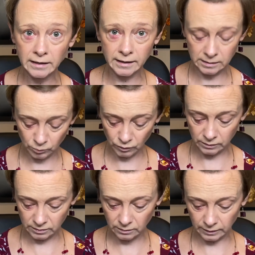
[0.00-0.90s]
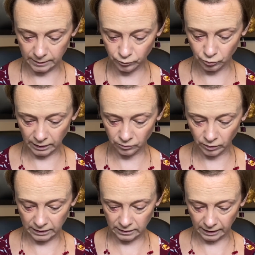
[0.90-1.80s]
I am using the Light Brunette
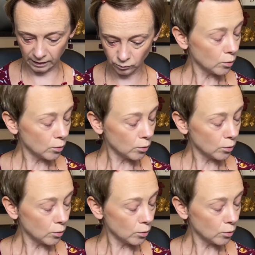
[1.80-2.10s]
right now.